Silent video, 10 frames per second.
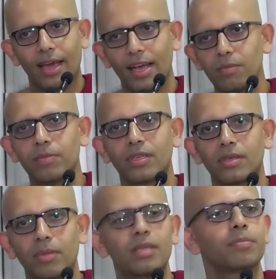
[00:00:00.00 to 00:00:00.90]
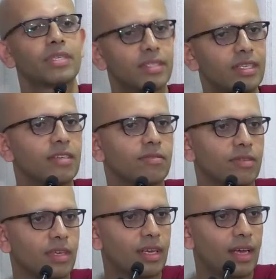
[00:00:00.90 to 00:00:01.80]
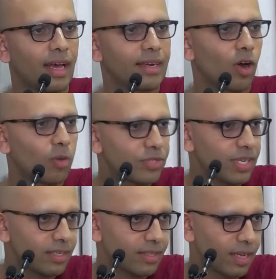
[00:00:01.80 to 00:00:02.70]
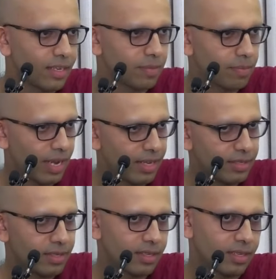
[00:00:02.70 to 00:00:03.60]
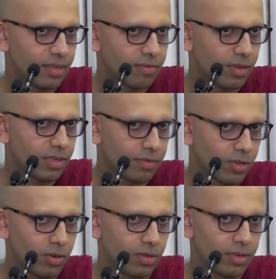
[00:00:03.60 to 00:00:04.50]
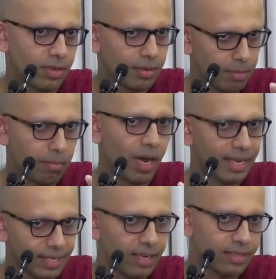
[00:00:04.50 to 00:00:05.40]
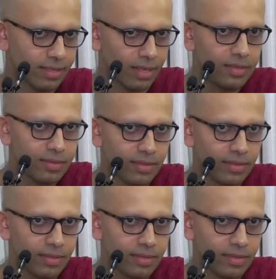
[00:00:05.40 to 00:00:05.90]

help but perceive an object that is placed in front of your mind, let's say,